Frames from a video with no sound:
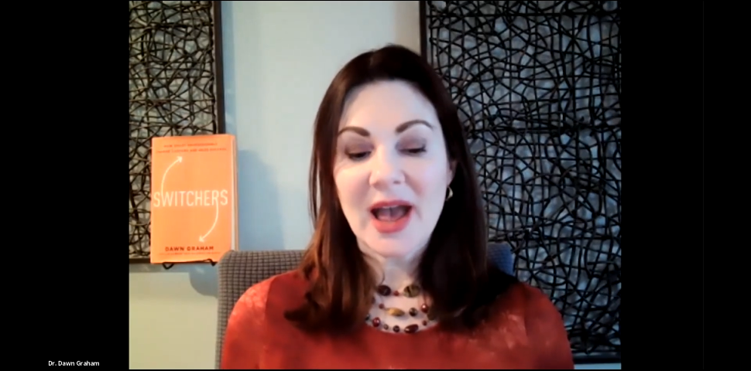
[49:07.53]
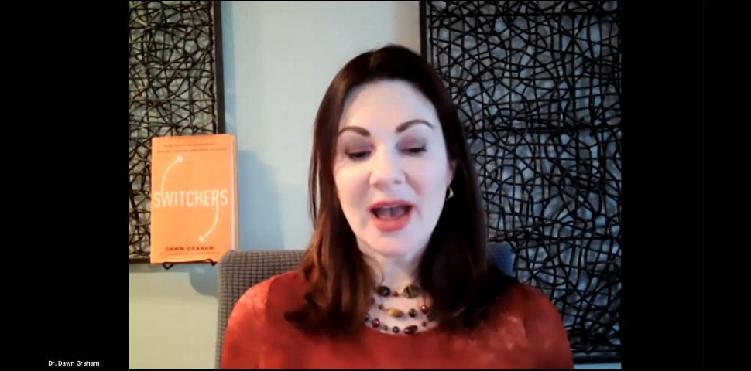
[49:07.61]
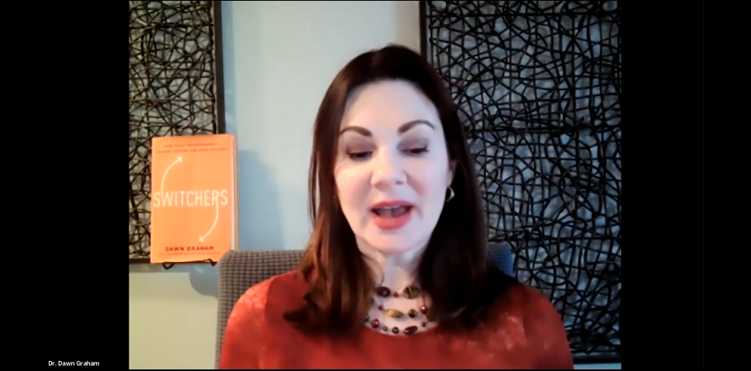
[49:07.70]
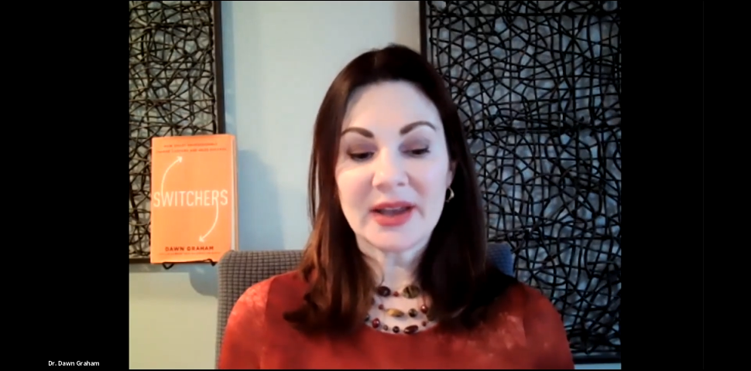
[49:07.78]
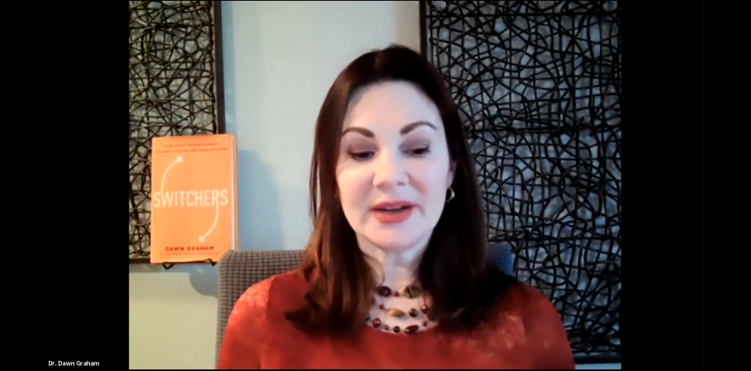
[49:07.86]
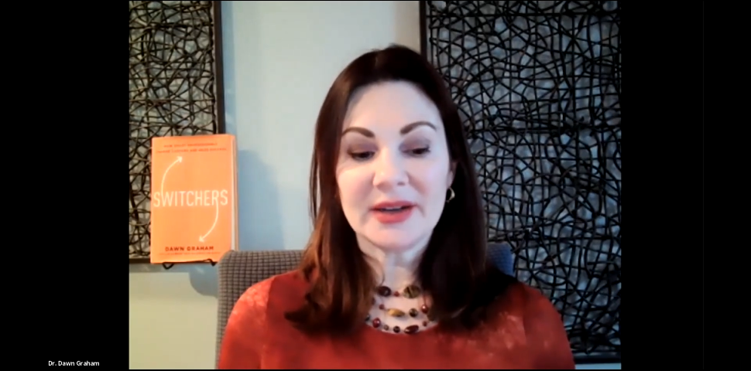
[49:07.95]

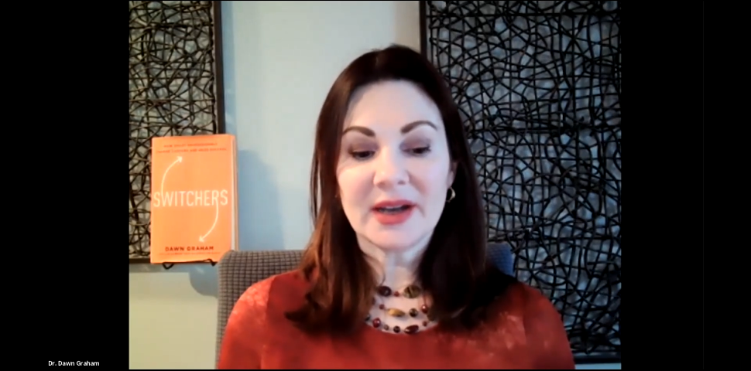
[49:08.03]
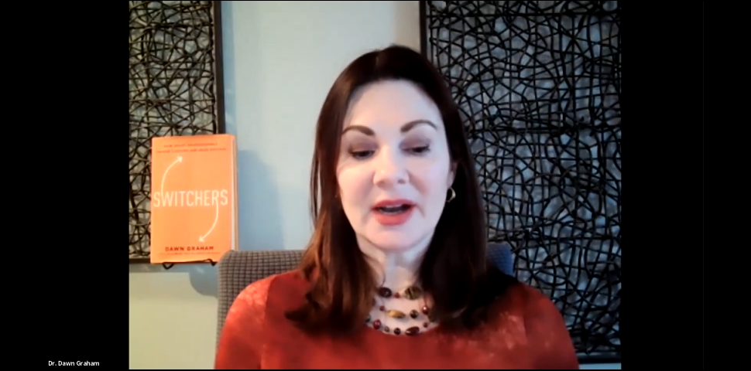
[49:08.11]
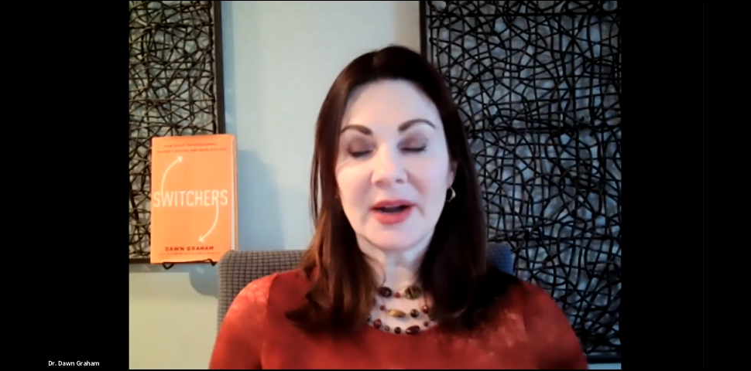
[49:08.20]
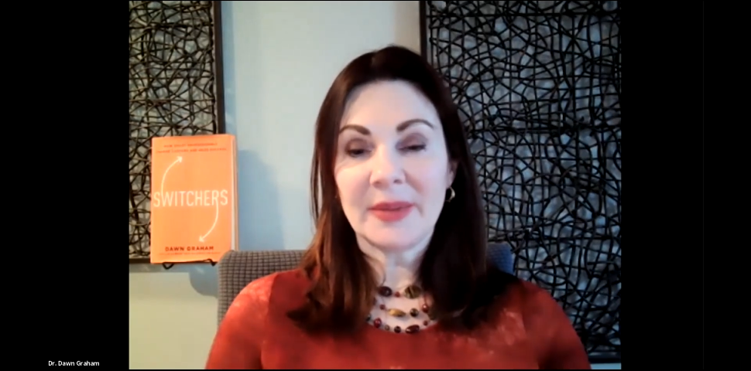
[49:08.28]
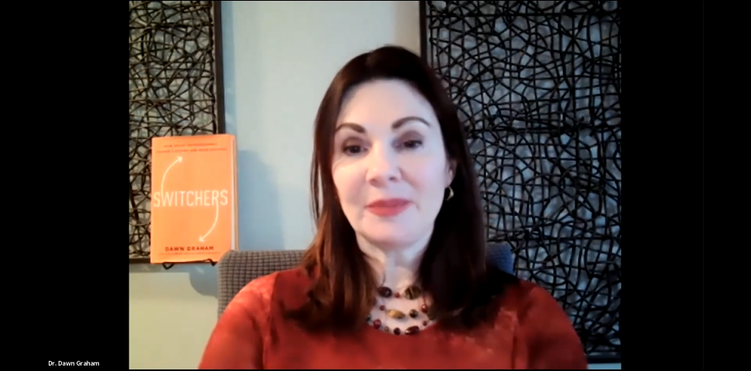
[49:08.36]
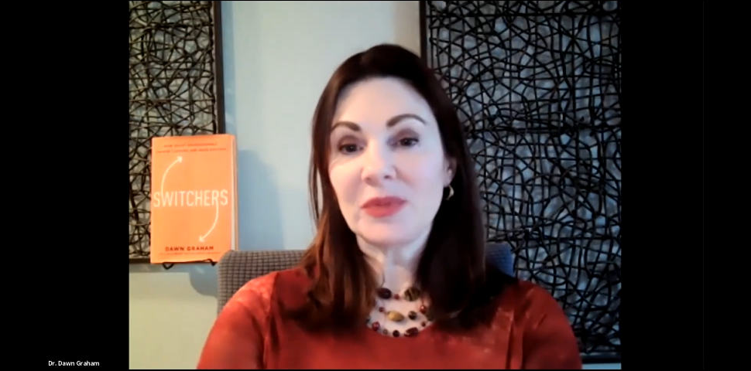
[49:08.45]
And,
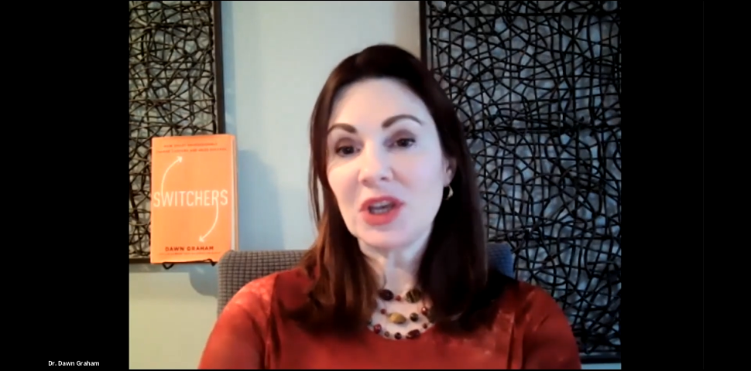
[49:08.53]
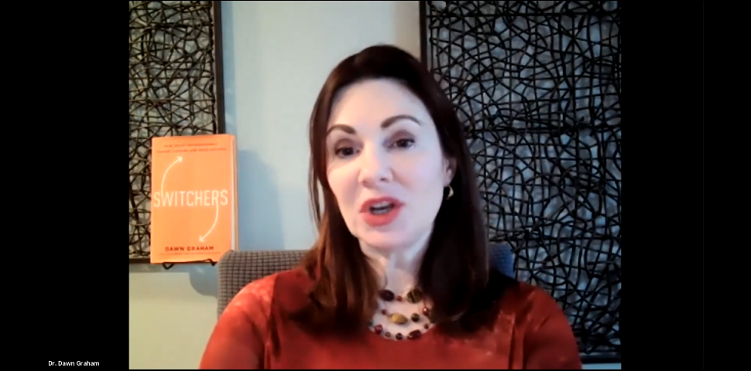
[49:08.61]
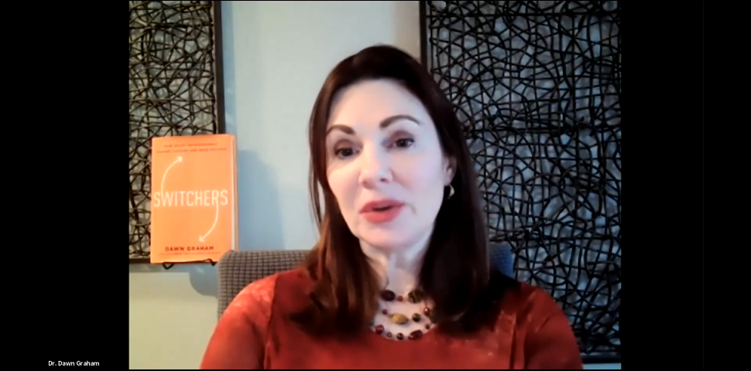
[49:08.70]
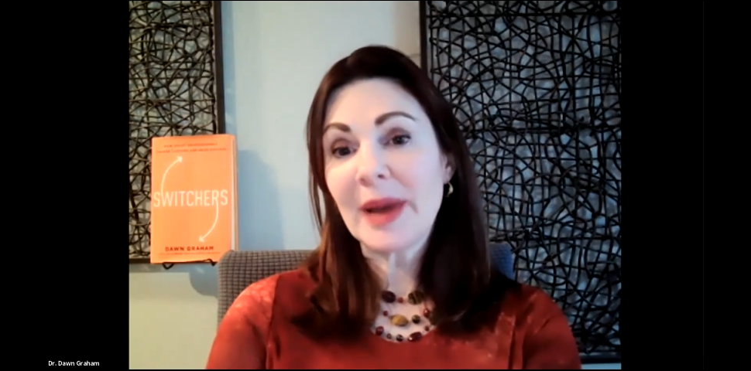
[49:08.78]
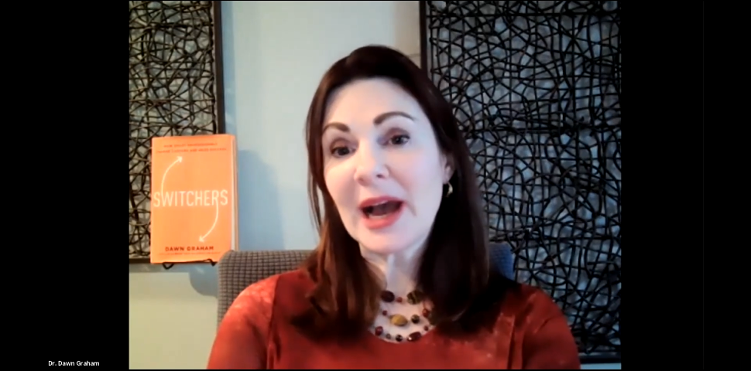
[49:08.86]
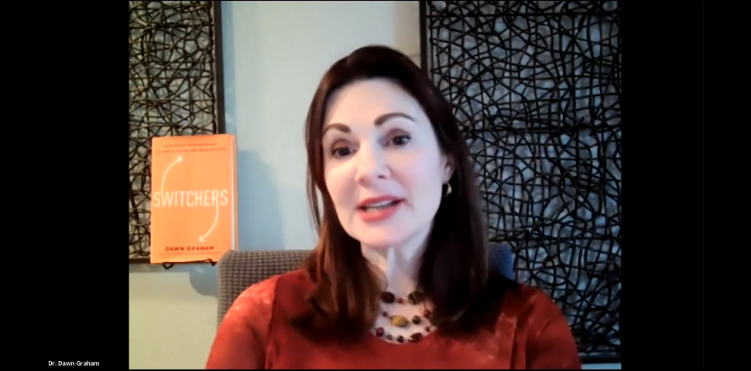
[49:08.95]

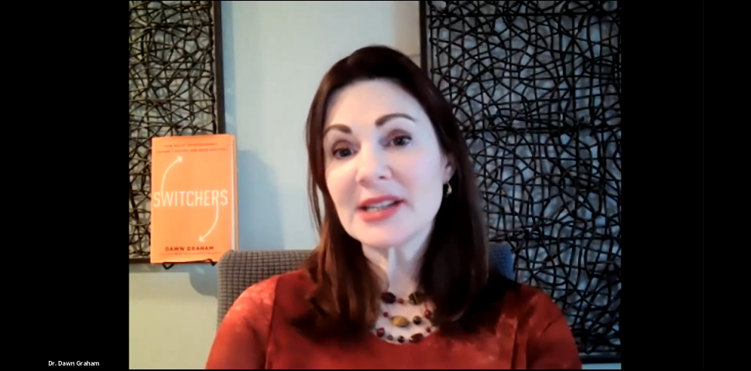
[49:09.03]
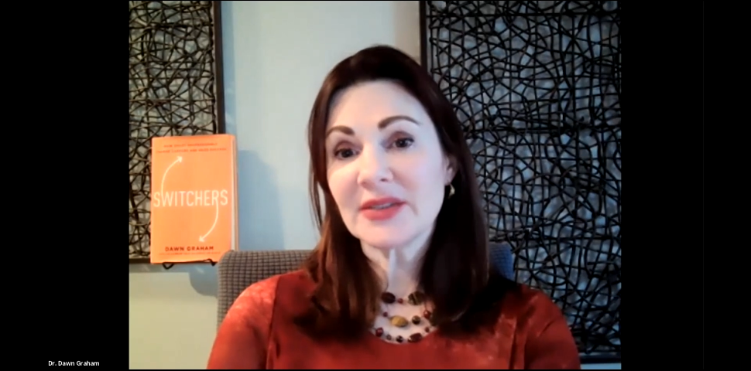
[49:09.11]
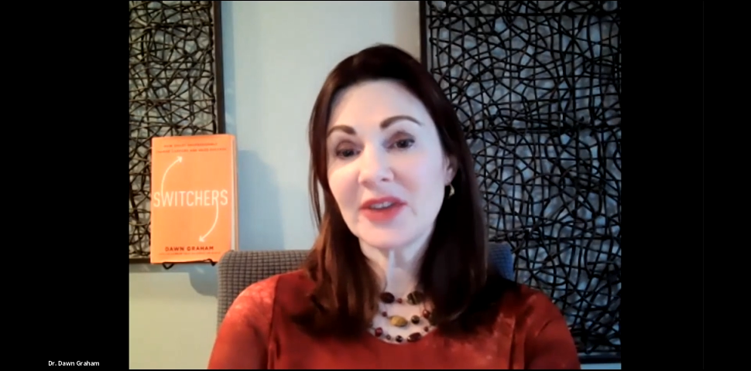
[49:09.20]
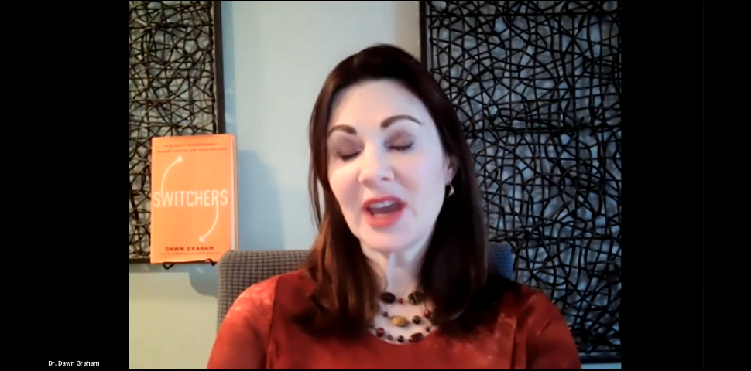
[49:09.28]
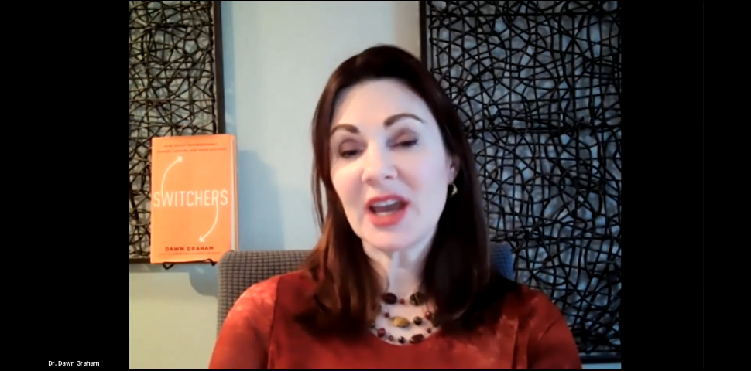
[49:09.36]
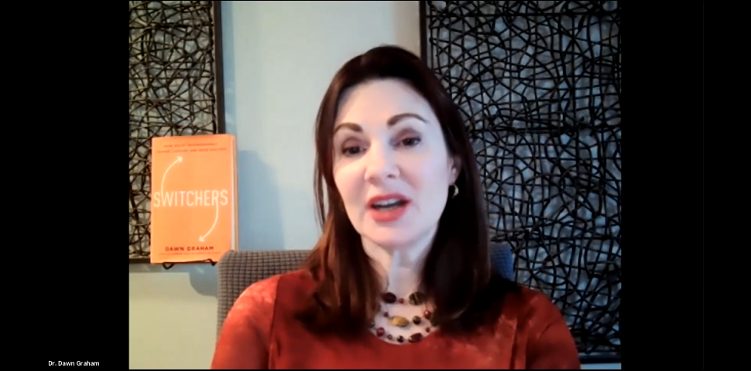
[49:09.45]

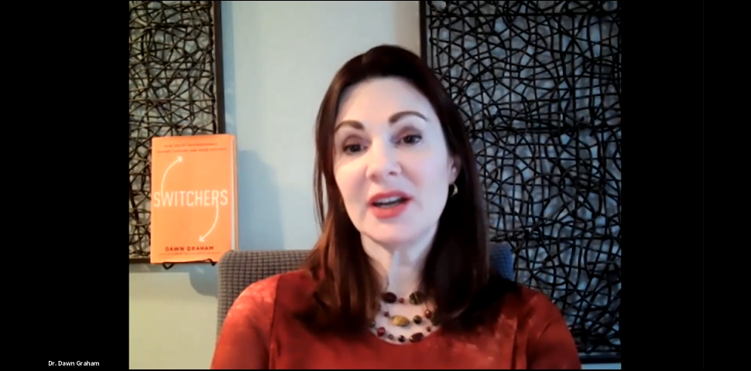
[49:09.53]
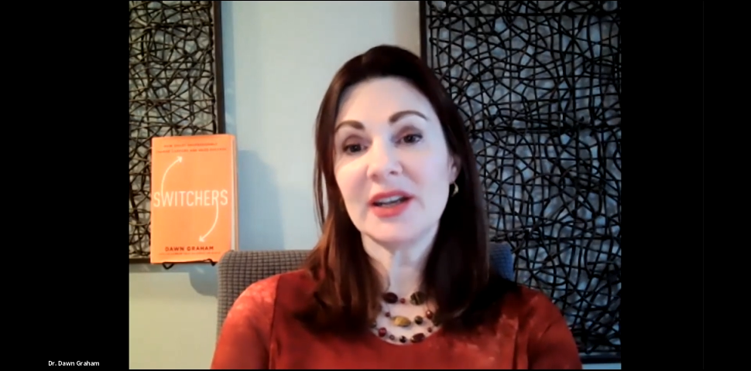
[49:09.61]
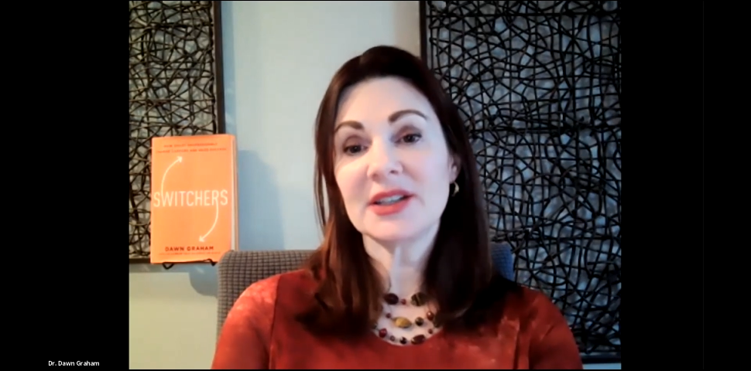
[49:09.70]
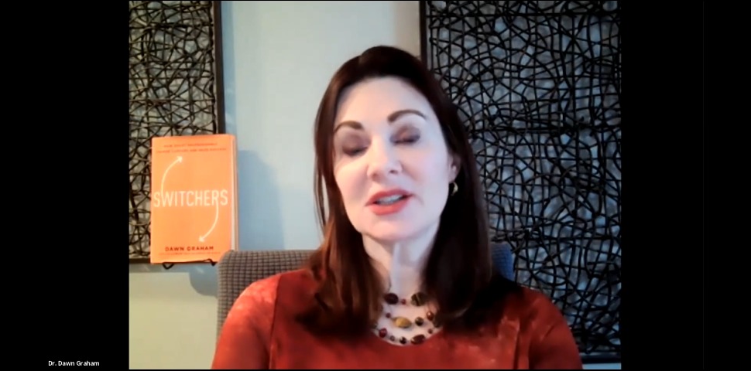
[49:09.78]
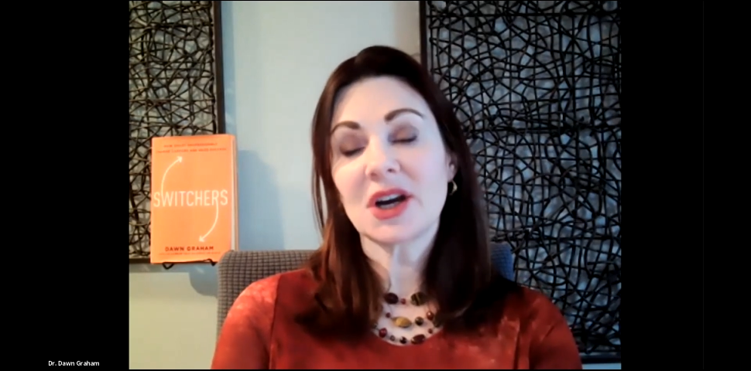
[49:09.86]
passive candidates